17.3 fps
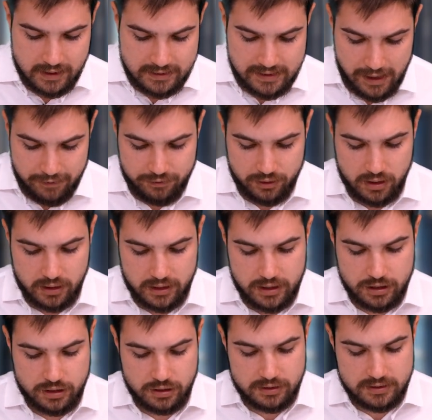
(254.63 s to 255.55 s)

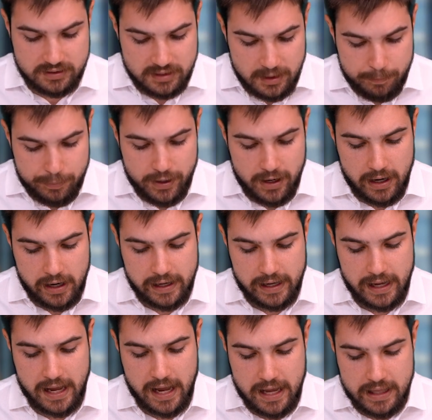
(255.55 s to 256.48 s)
definitely the
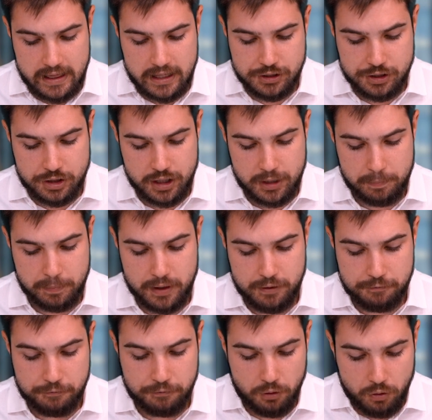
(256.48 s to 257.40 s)
CPI and the GDP
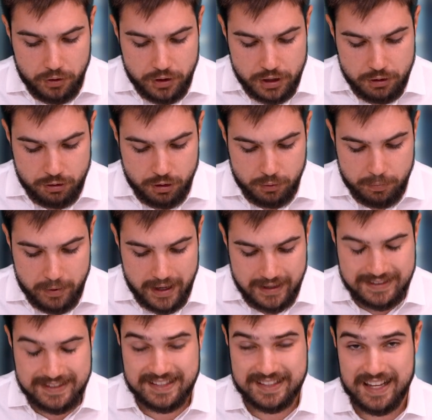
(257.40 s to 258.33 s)
for Europe
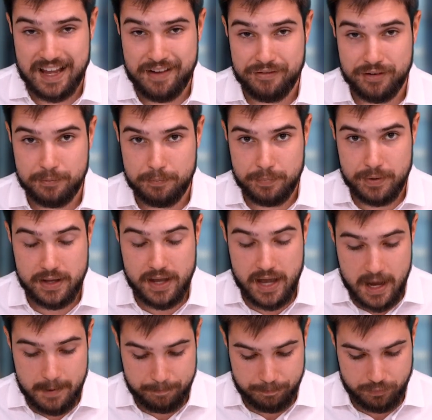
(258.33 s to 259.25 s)
at 7
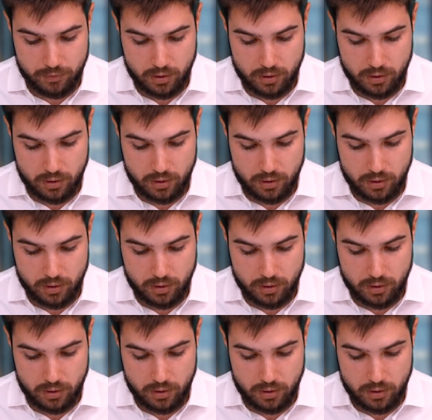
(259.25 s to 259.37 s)
PM.